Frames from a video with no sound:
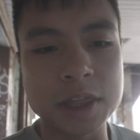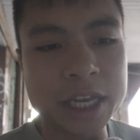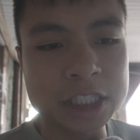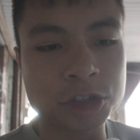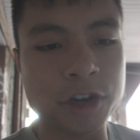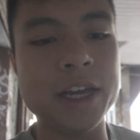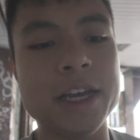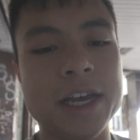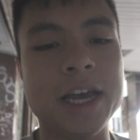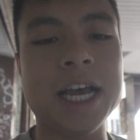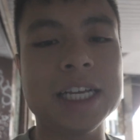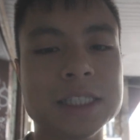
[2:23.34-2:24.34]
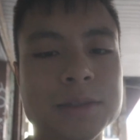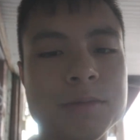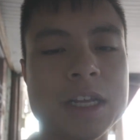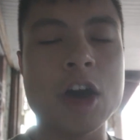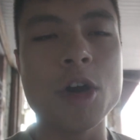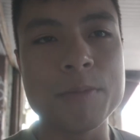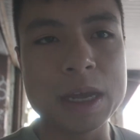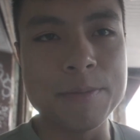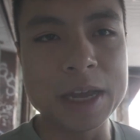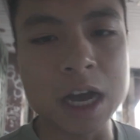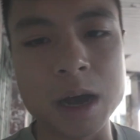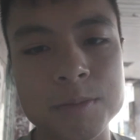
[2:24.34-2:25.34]
this trait has helped me
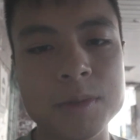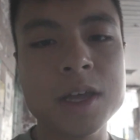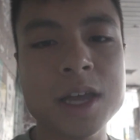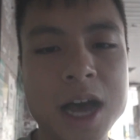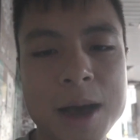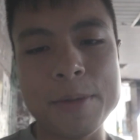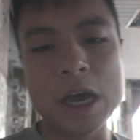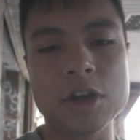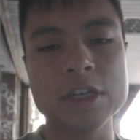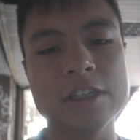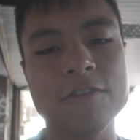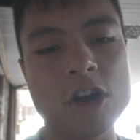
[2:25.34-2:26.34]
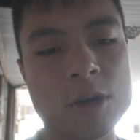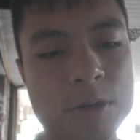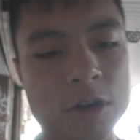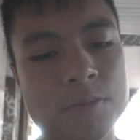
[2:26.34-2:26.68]
become a better developer.